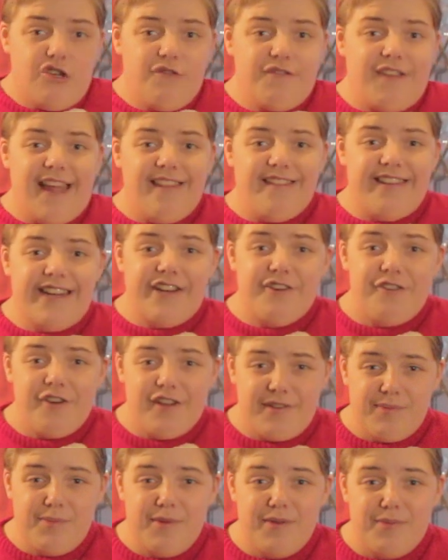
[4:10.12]
love getting
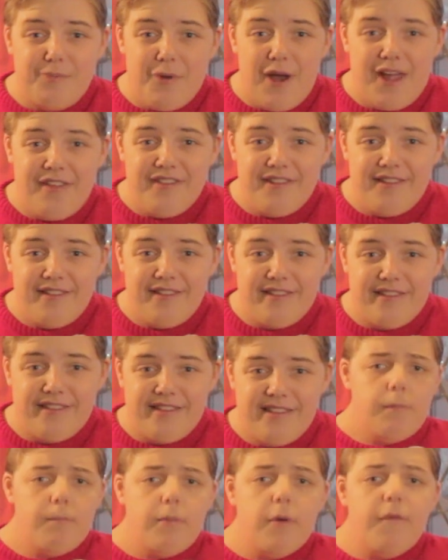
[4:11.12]
Christmas
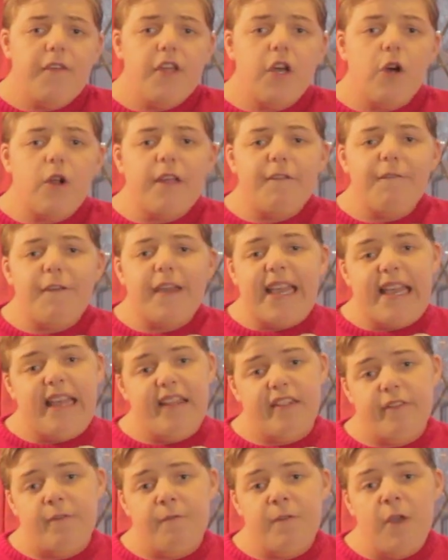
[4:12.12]
presents? But the only thing
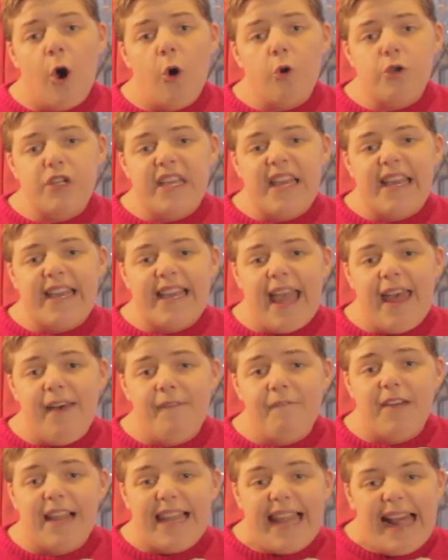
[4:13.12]
is, the older you
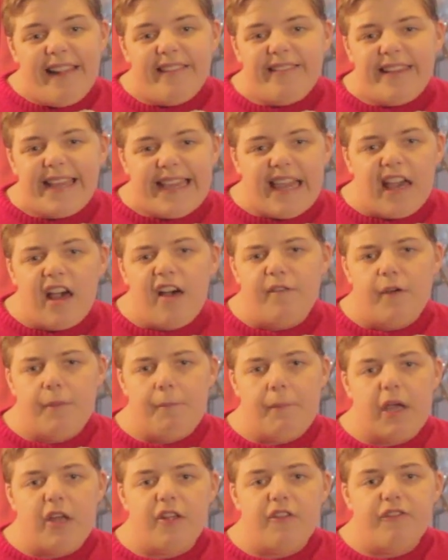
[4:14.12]
get, the less you get of
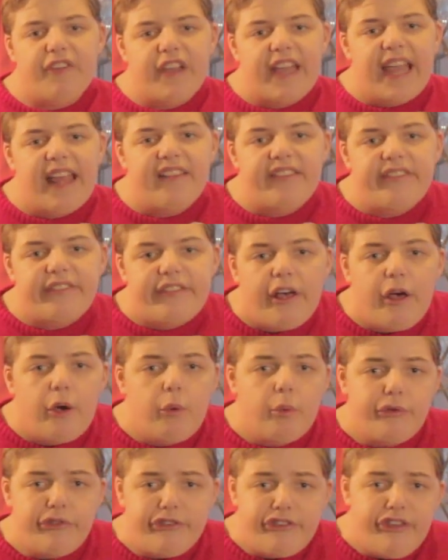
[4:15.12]
them because they get
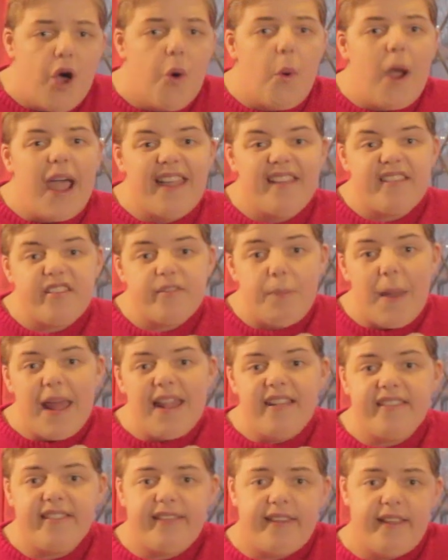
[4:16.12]
so, so
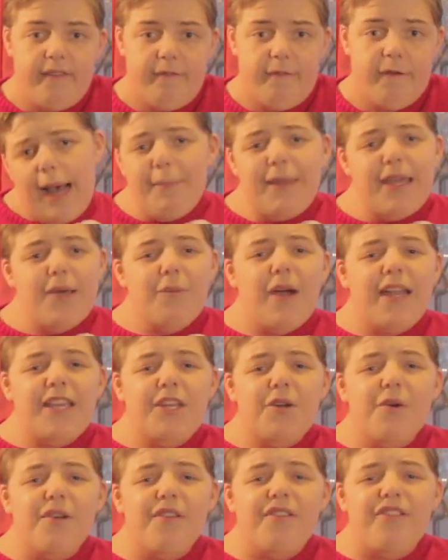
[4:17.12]
expensive. I mean, when
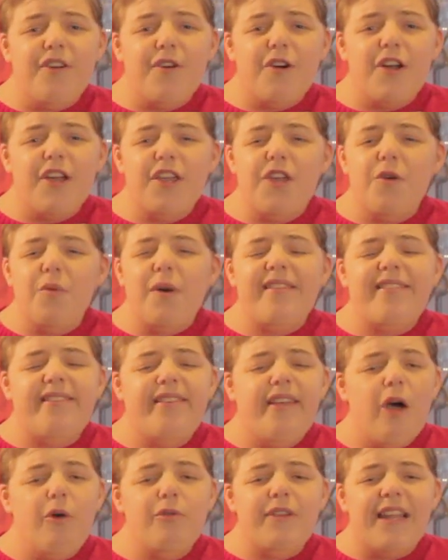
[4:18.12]
you was younger, you were
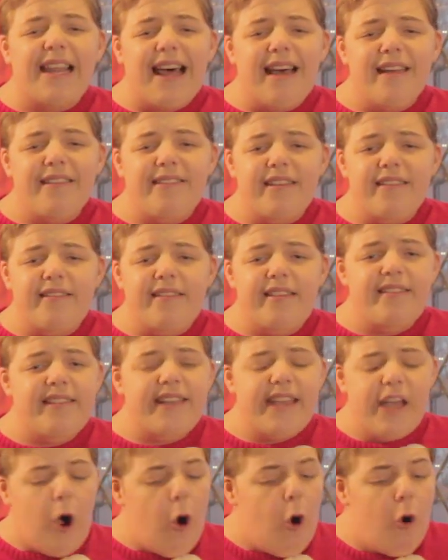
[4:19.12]
so delighted to
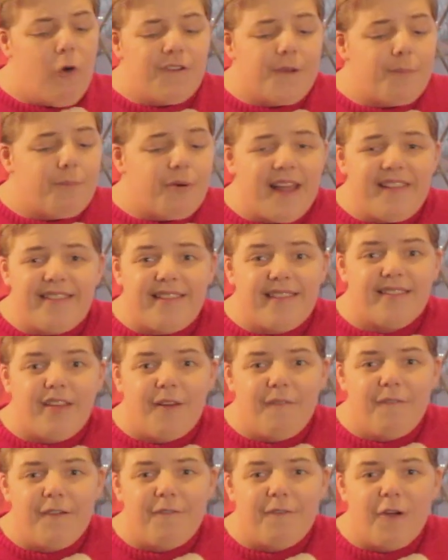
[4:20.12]
see all the presents
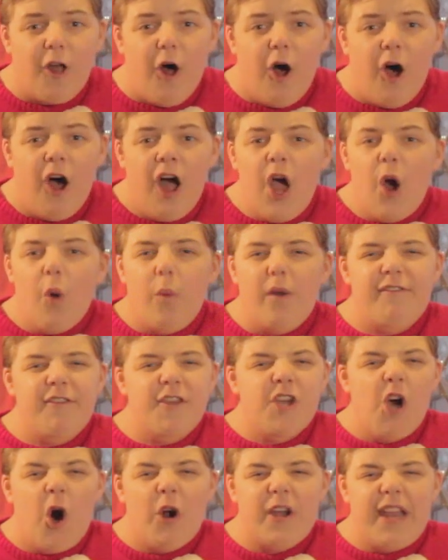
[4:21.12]
on the floor with
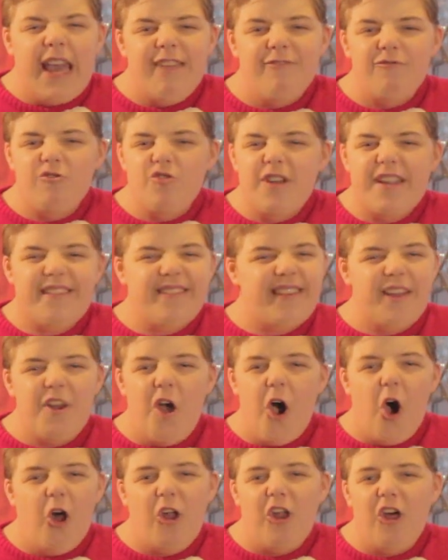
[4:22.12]
your name written
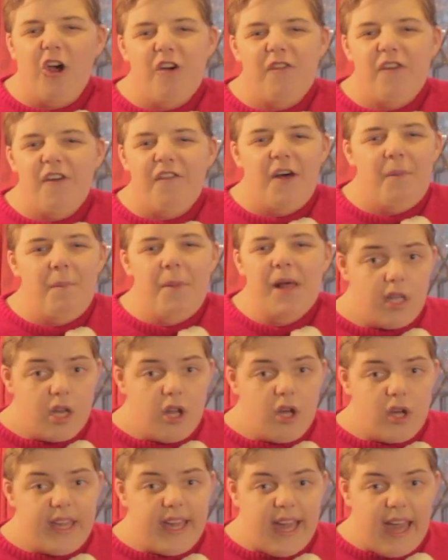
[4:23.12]
all over them. You
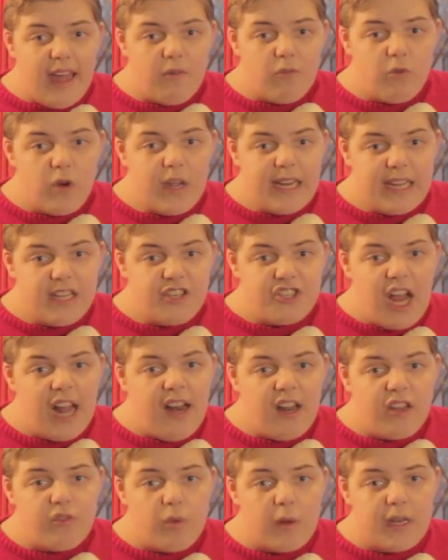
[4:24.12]
know, you get really
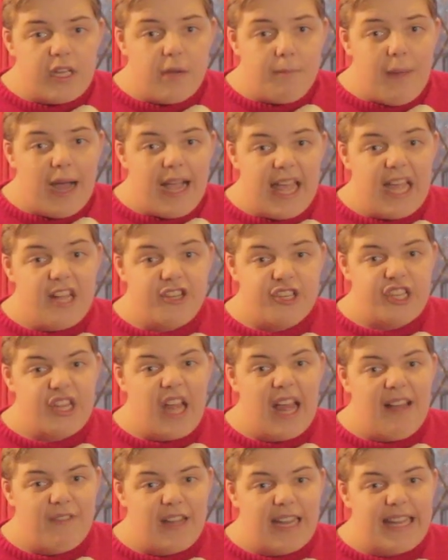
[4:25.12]
jealous when you're my age and
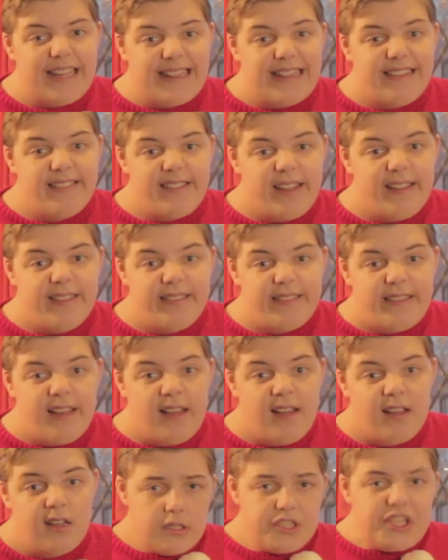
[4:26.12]
have a little
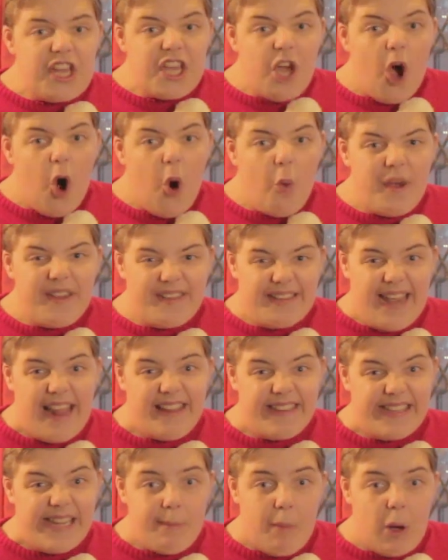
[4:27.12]
sister. She always
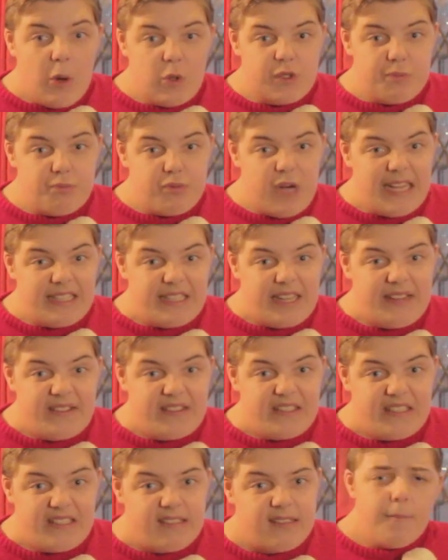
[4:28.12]
gets the most
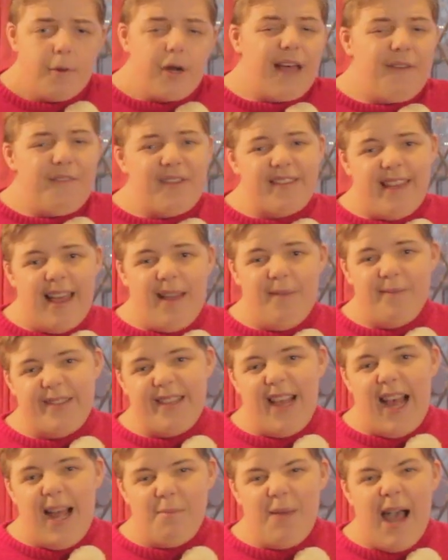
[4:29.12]
presents. But at the same
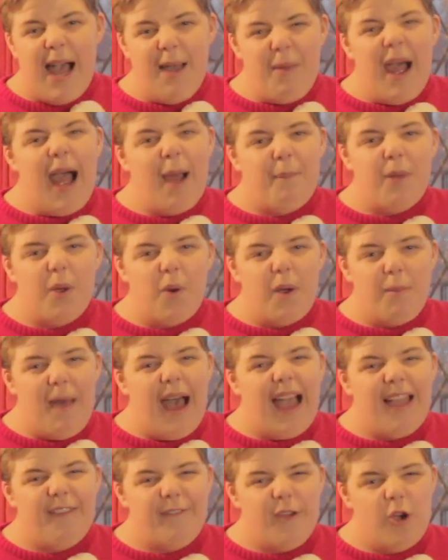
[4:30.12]
time, I'm happy with
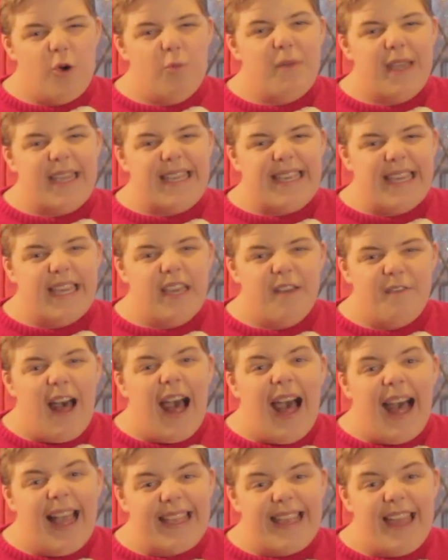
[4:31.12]
my filming gear
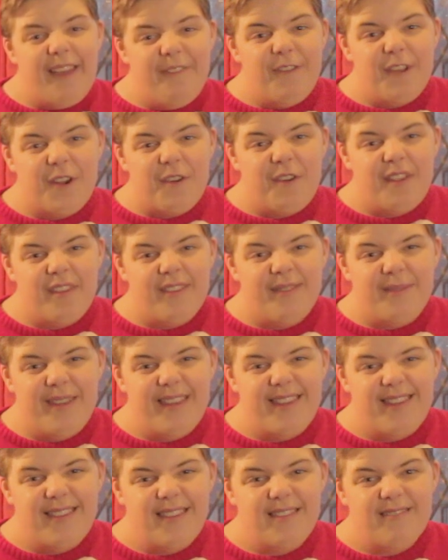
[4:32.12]
that I get for Christmas.